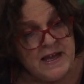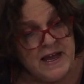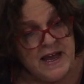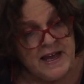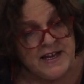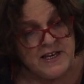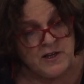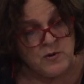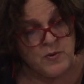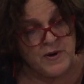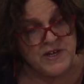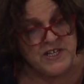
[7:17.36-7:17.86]
and
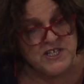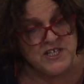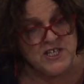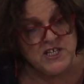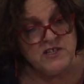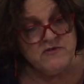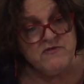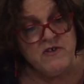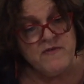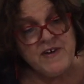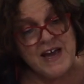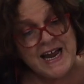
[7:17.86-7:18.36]
he went to
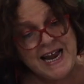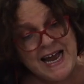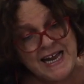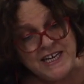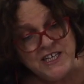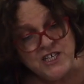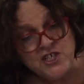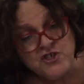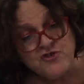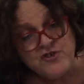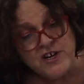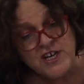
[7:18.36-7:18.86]
the river, had
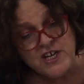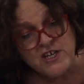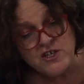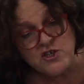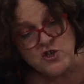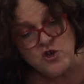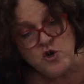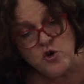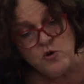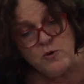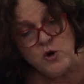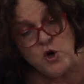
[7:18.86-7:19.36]
his drink as
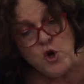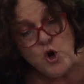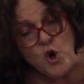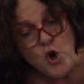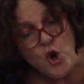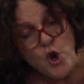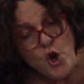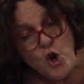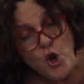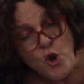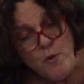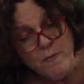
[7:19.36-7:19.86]
normal,
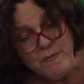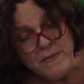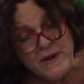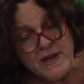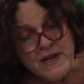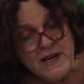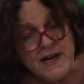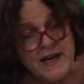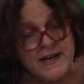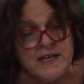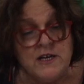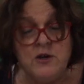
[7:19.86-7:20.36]

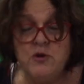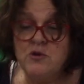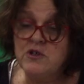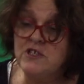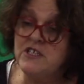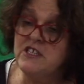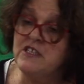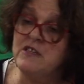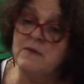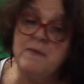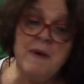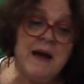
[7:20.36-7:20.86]
and he looked
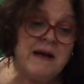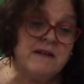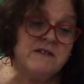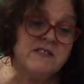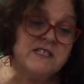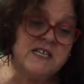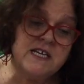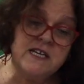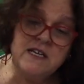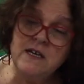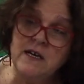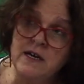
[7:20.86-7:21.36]
at the
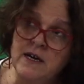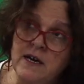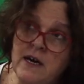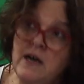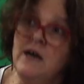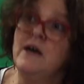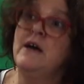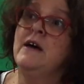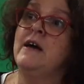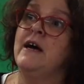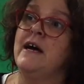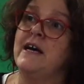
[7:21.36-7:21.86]
mountain
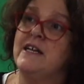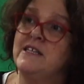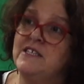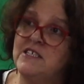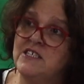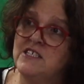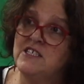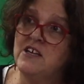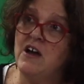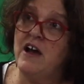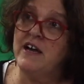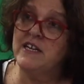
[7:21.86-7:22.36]
and
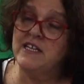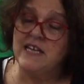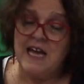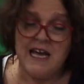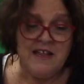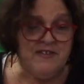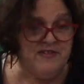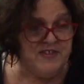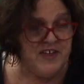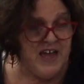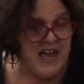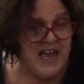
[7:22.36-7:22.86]
sighed.
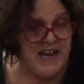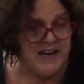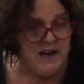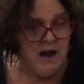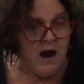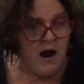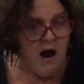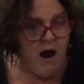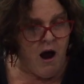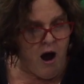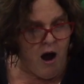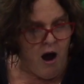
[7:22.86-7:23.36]
And then,
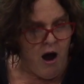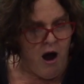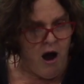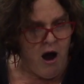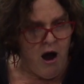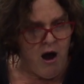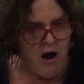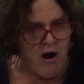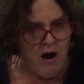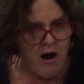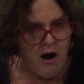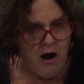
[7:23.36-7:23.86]

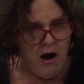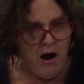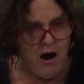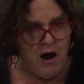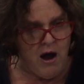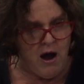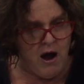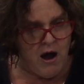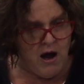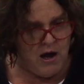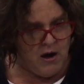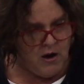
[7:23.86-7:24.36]
oh,
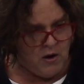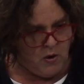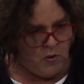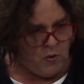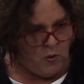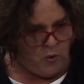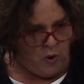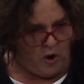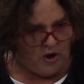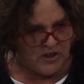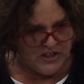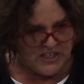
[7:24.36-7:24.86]

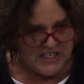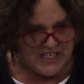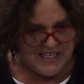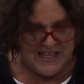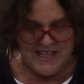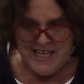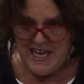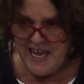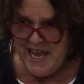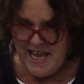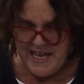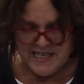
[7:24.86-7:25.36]
what's
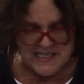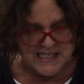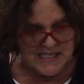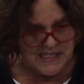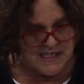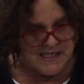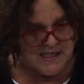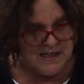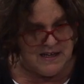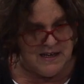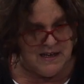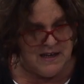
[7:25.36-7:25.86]
this?